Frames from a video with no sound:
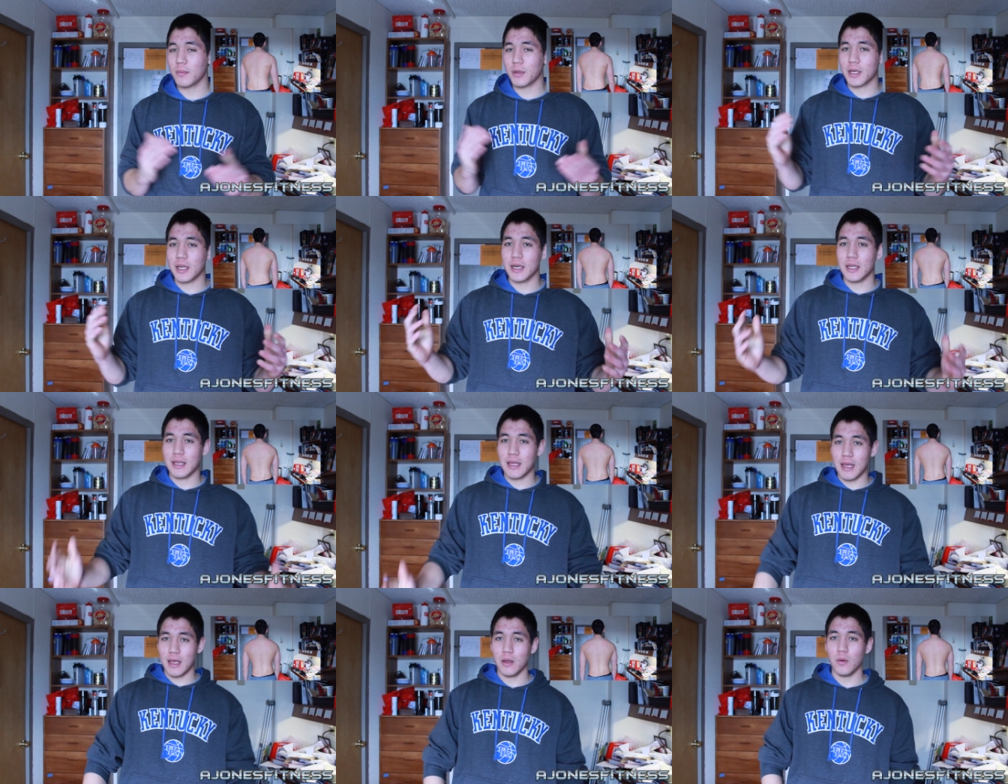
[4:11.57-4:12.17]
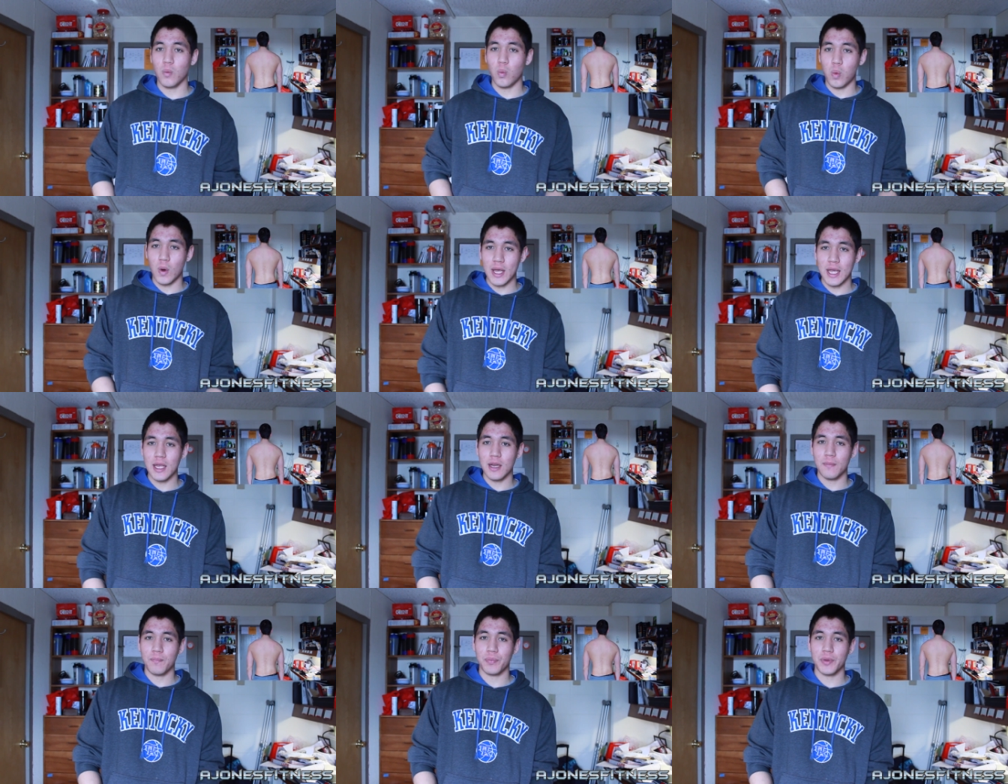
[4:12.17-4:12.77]
I'm looking to gain
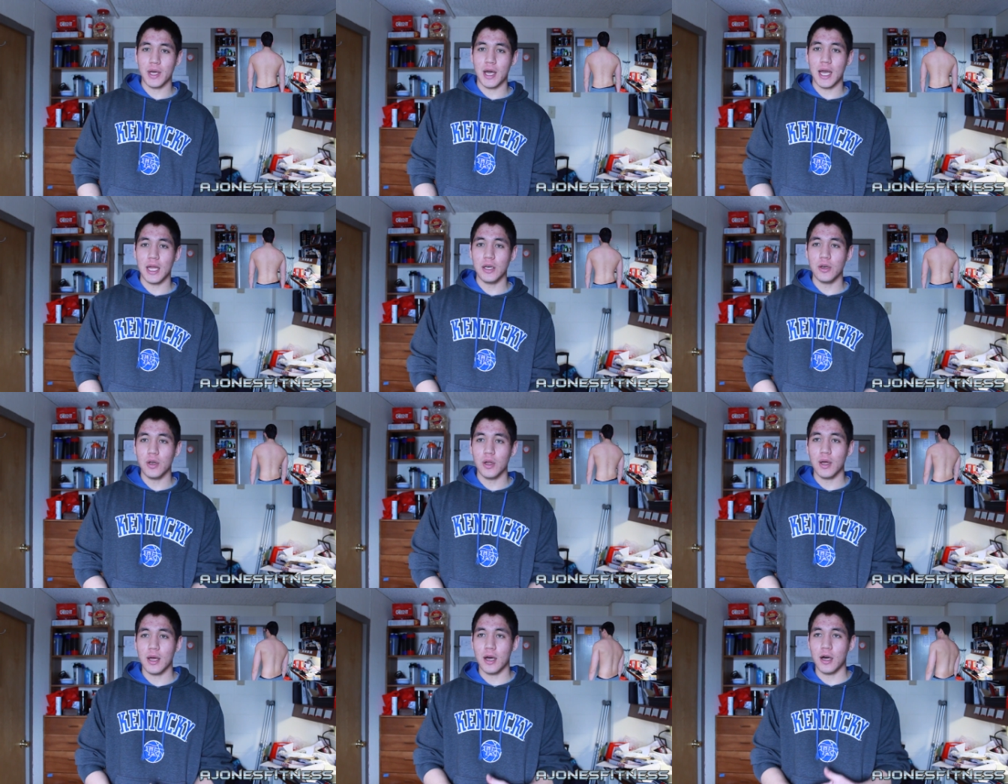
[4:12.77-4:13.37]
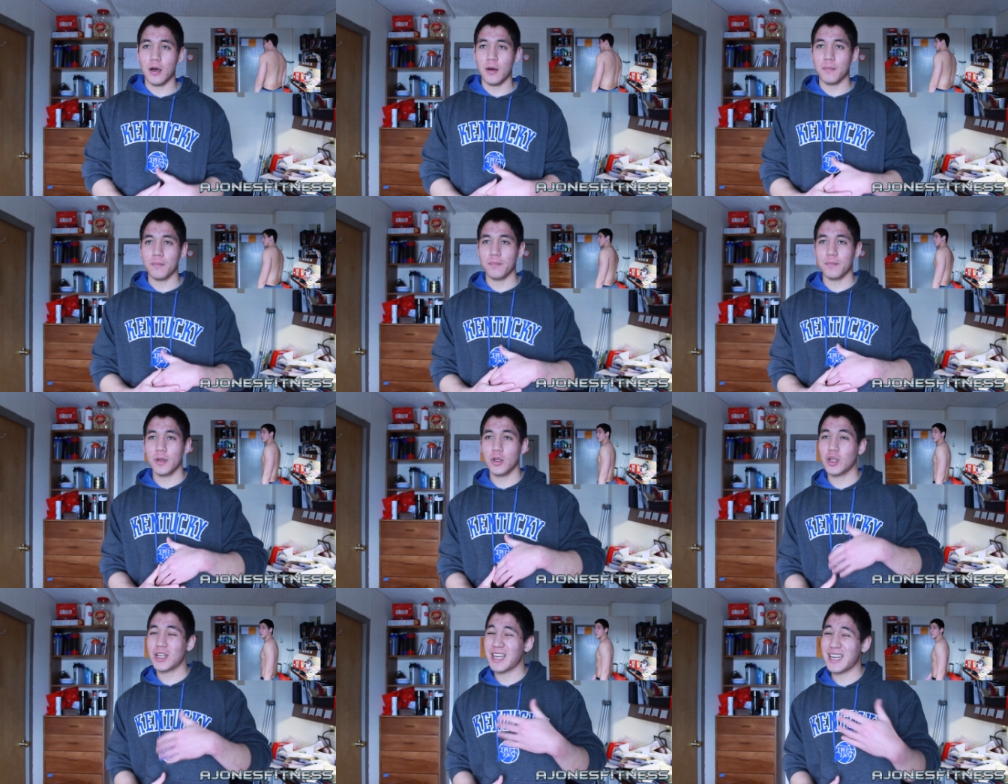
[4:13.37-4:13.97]
weight. I'm
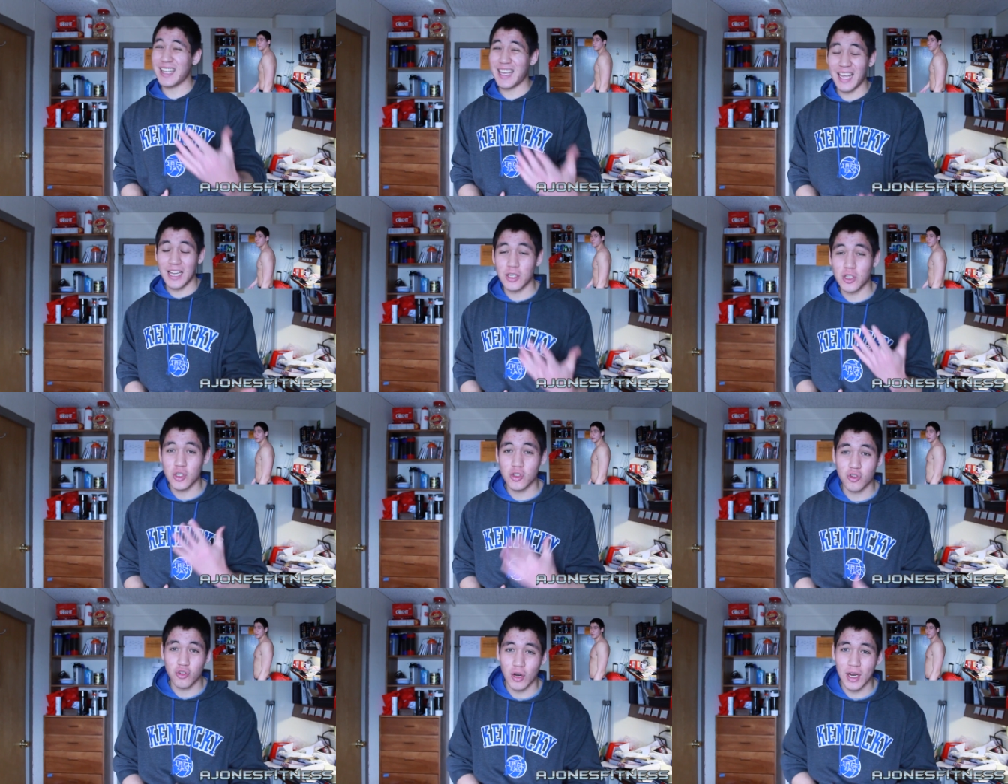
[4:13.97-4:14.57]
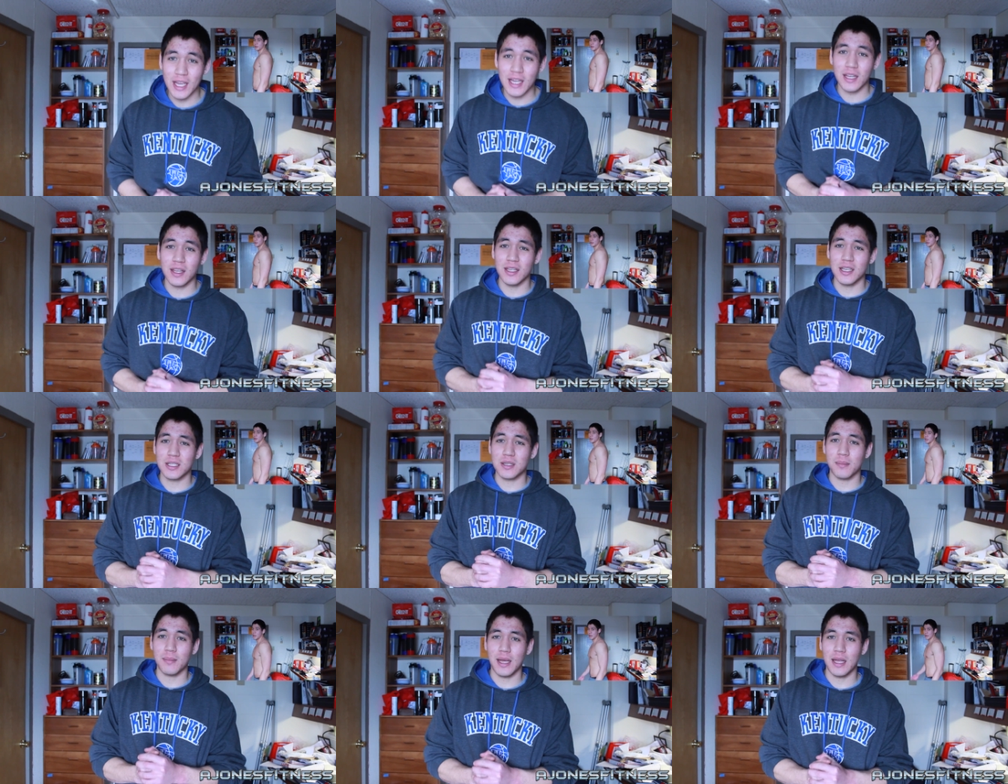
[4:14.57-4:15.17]
um, looking to gain strength
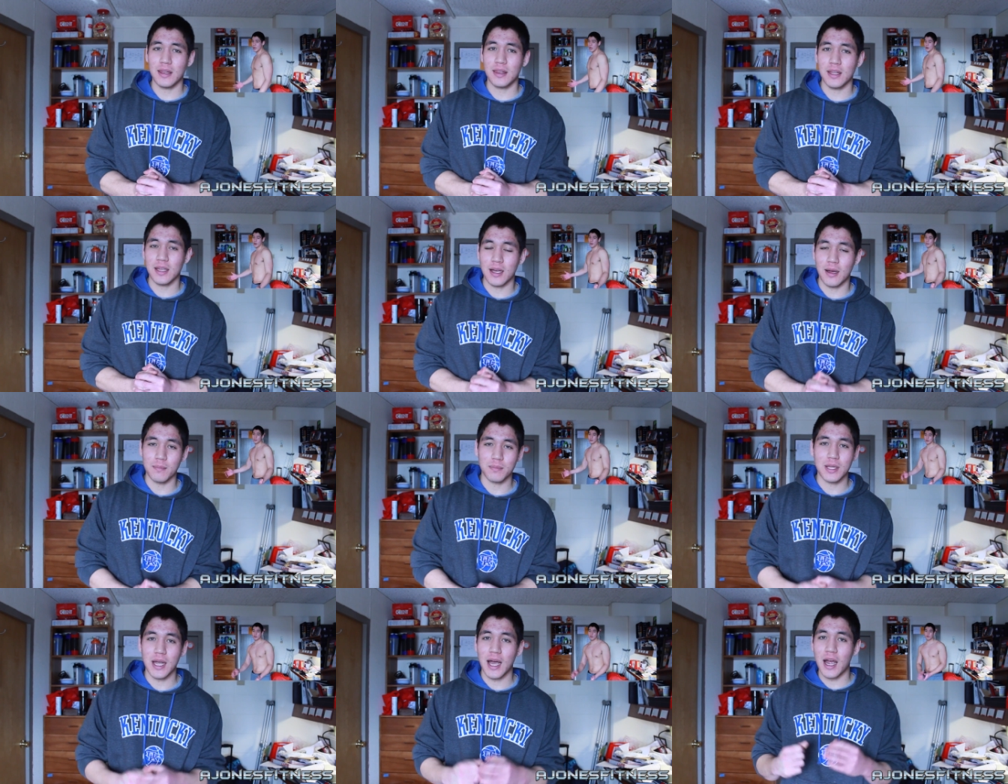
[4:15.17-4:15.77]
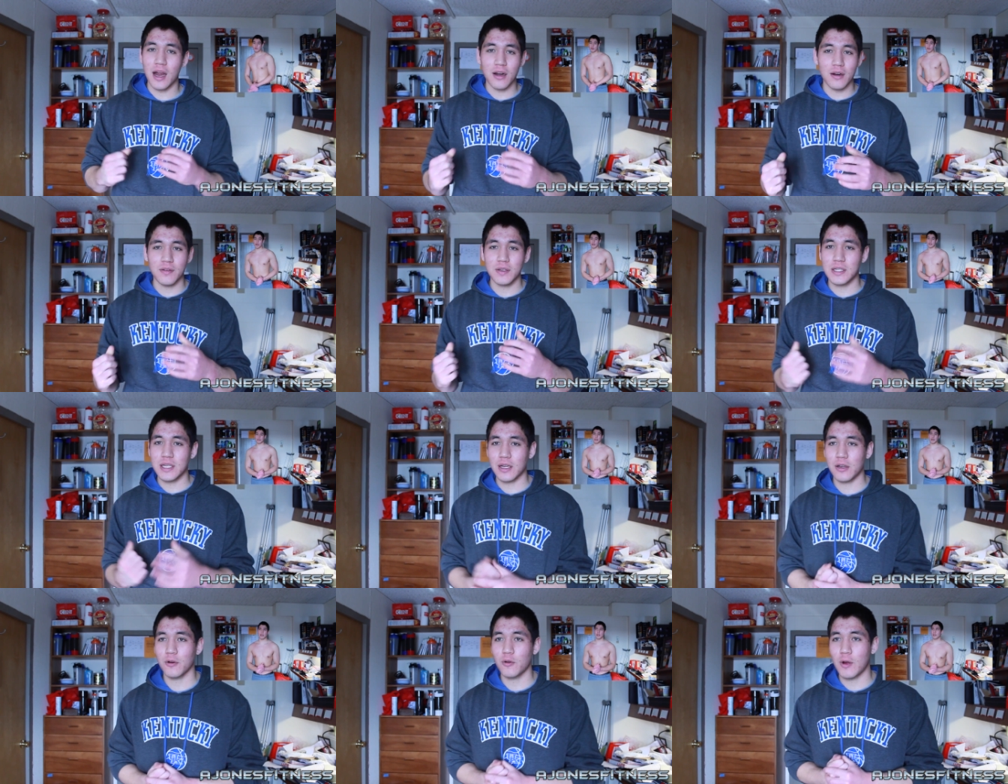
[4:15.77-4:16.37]
is the main thing. I'm tired of
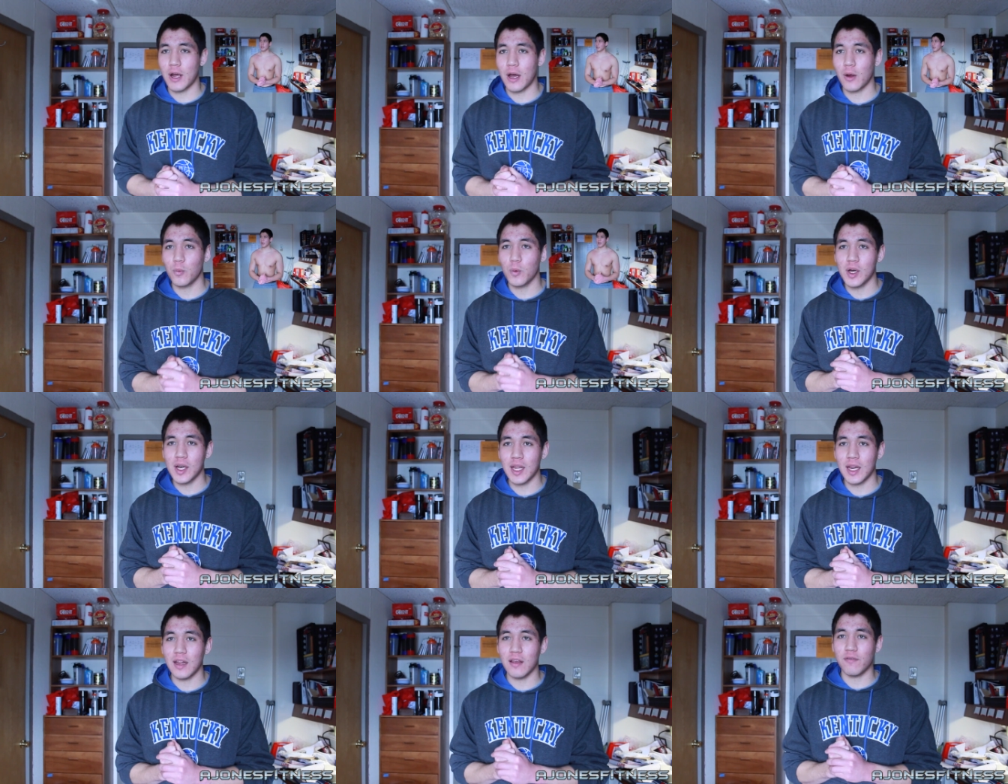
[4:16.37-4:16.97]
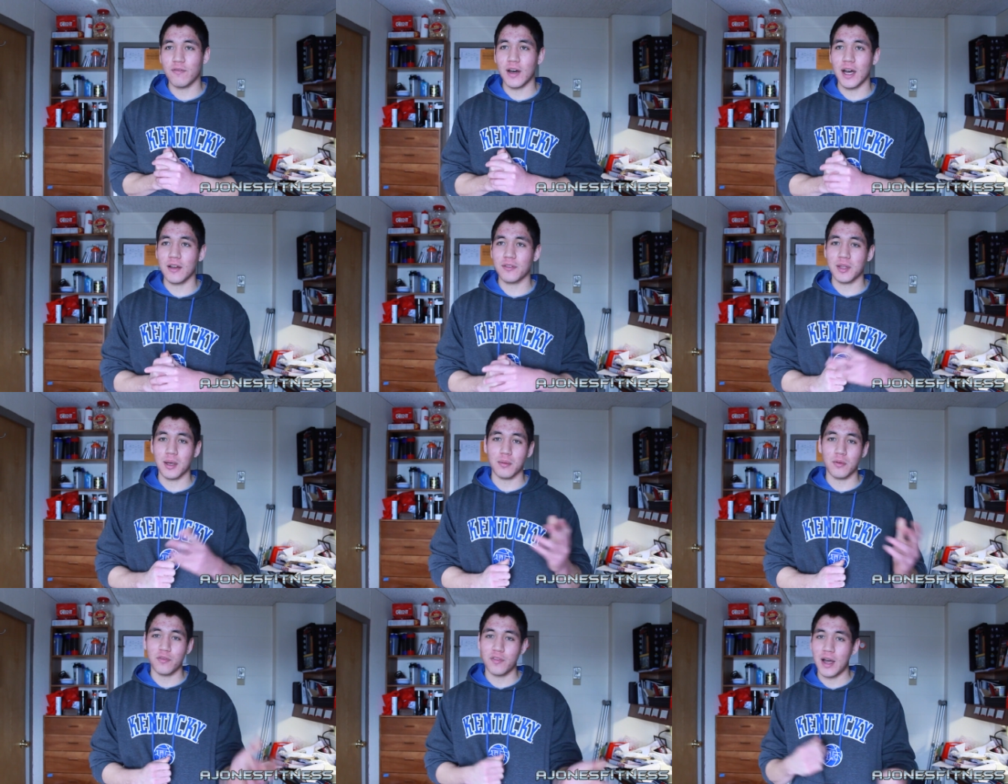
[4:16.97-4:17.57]
sticking around 185
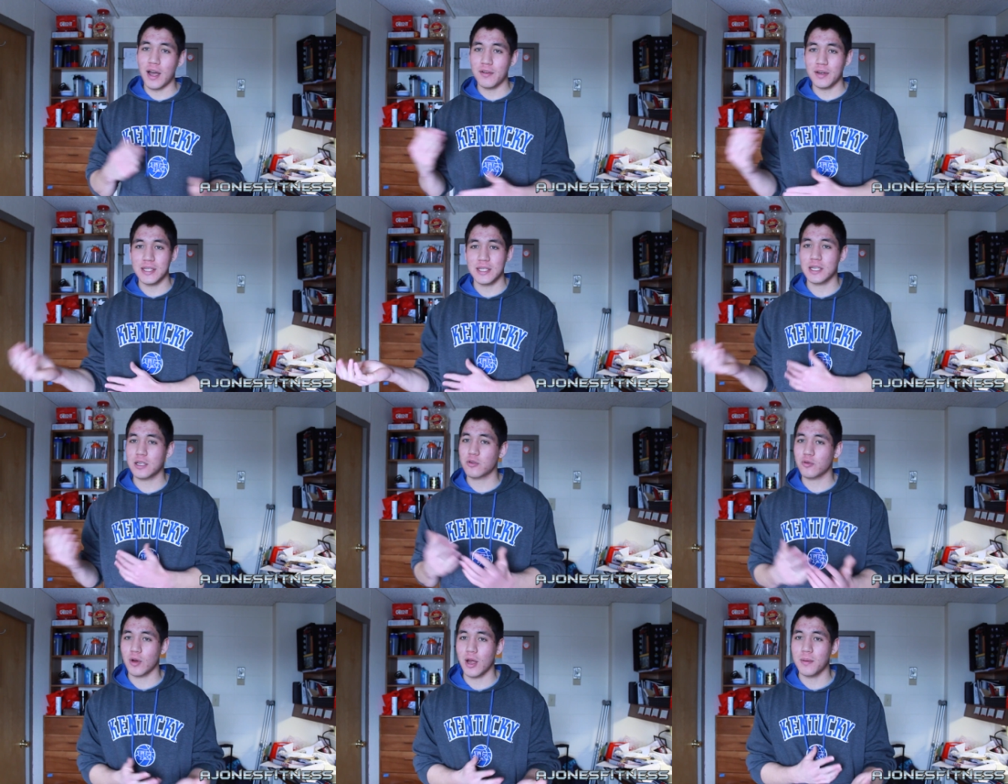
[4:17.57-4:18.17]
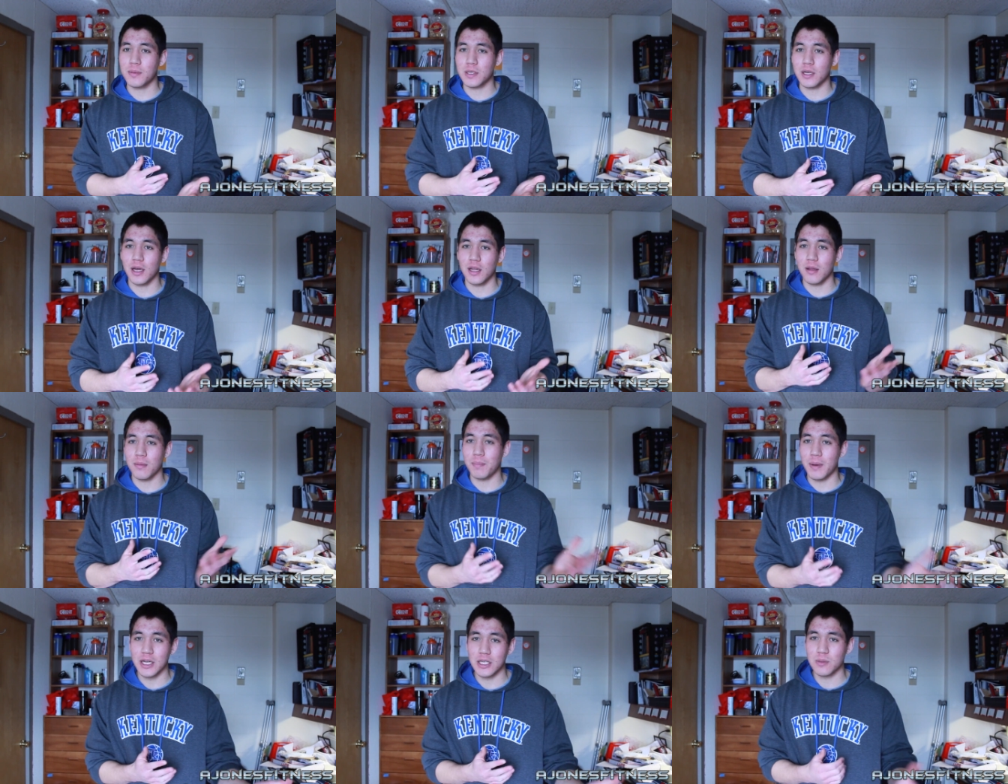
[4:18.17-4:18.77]
times 5 to 6 reps
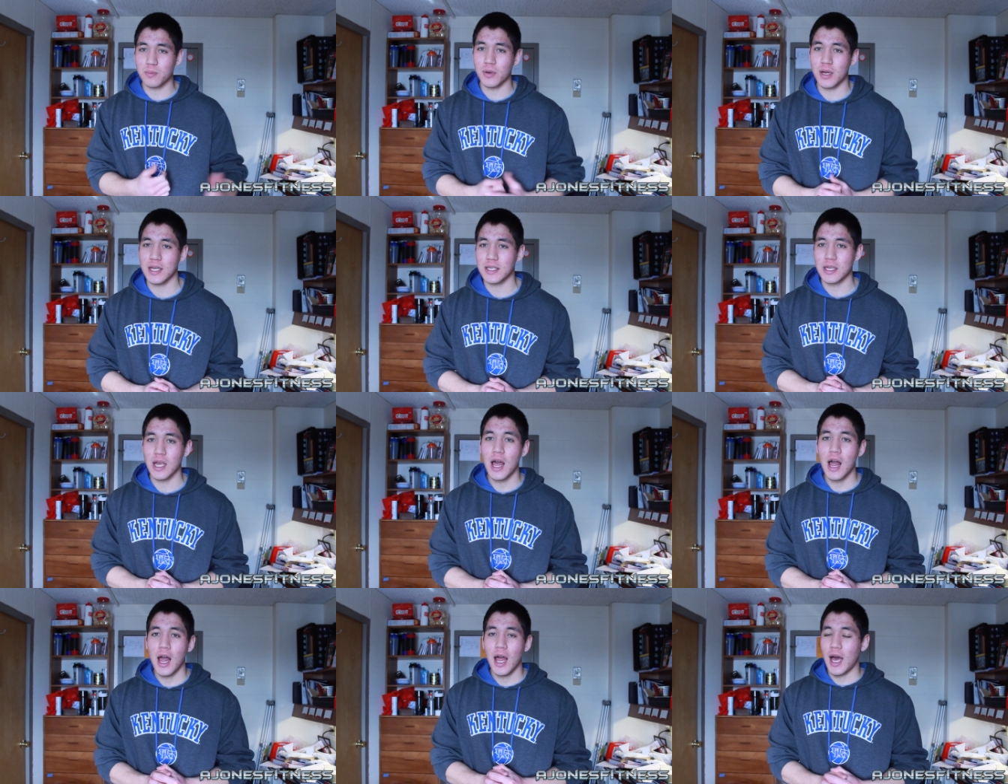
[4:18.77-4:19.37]
on the bench press.